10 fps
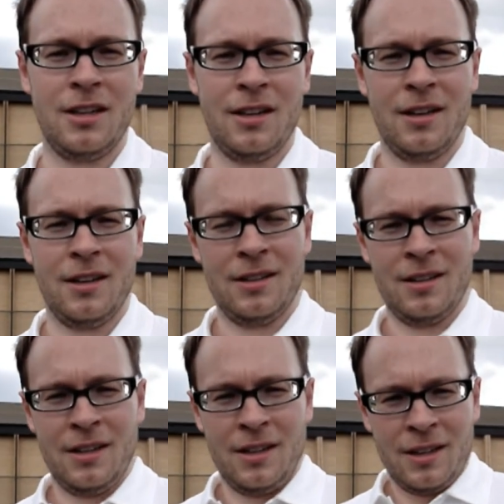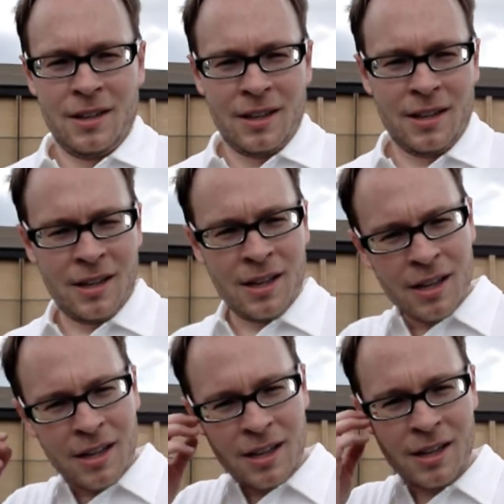So what does the future hold for
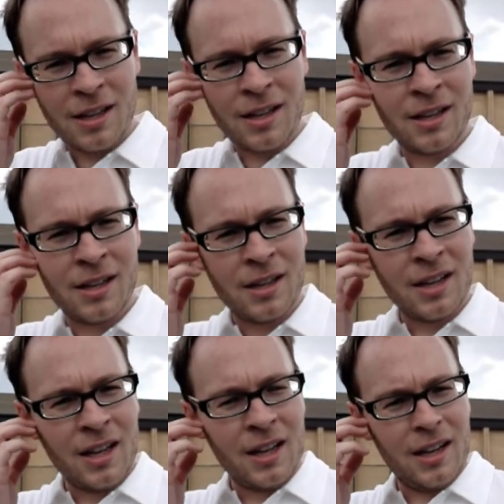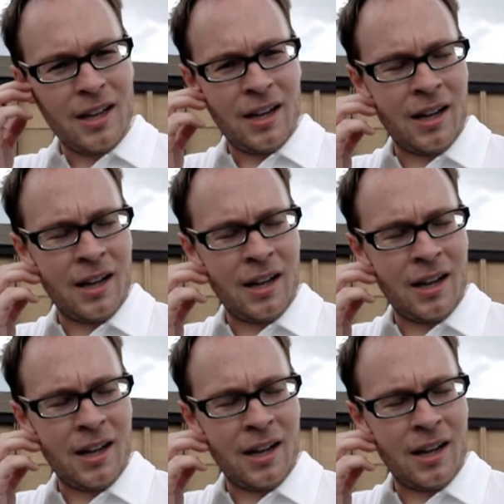you and your tennis playing career?